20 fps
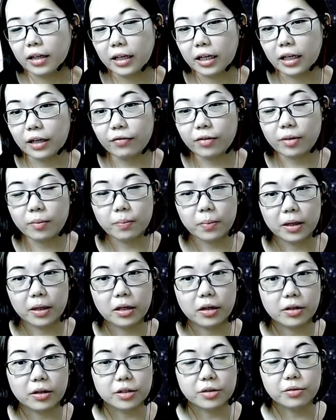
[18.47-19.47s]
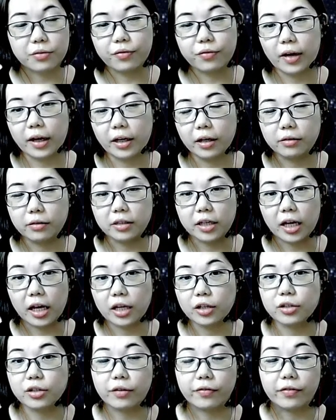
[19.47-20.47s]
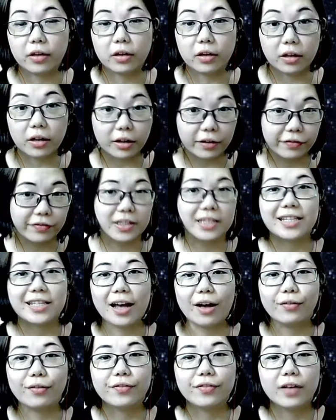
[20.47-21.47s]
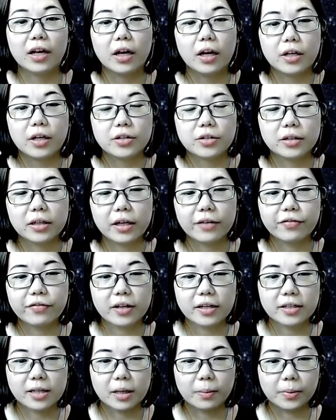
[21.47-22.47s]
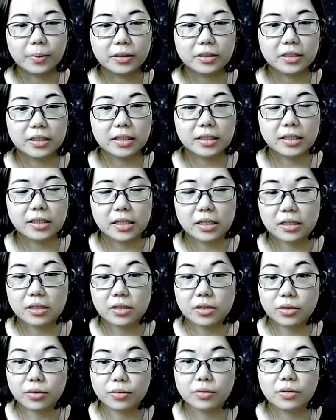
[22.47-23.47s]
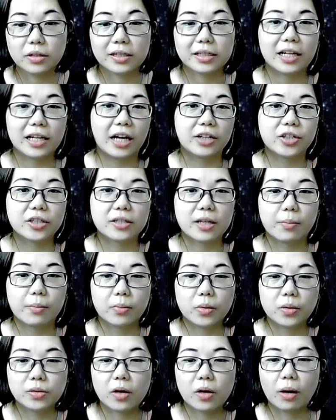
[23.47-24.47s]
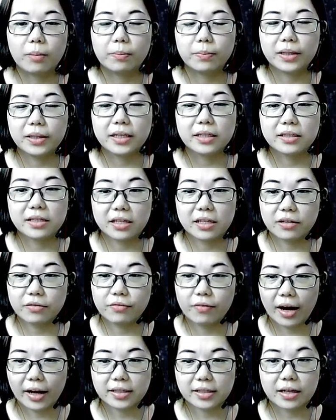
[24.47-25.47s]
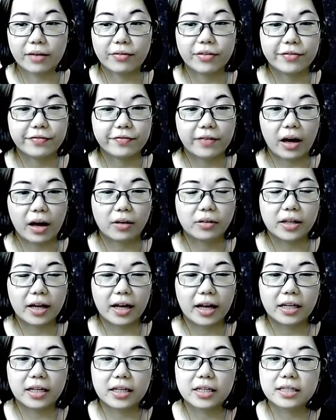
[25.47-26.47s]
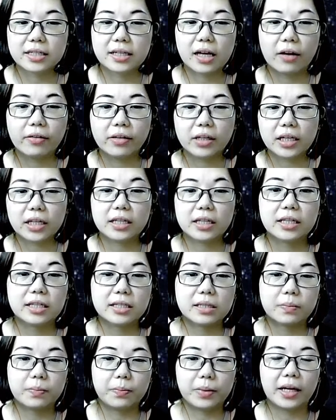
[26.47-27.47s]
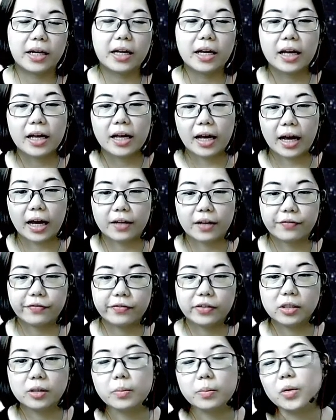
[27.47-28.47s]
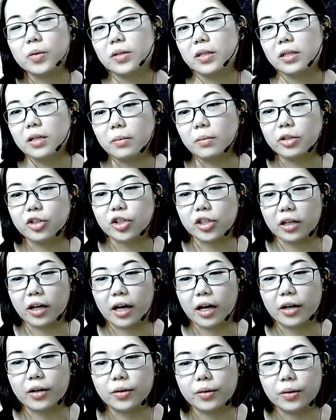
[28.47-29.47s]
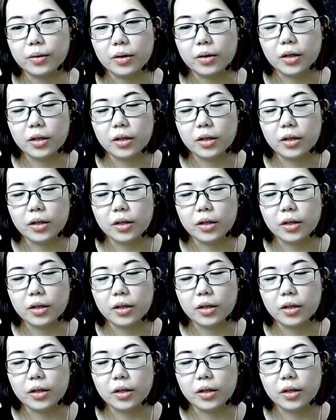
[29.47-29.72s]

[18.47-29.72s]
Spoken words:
even bigger is to find out the age of the Earth itself. So like for example, this is still the largest and most complete T-Rex ever found, and it is currently in display at the Field Museum in Chicago.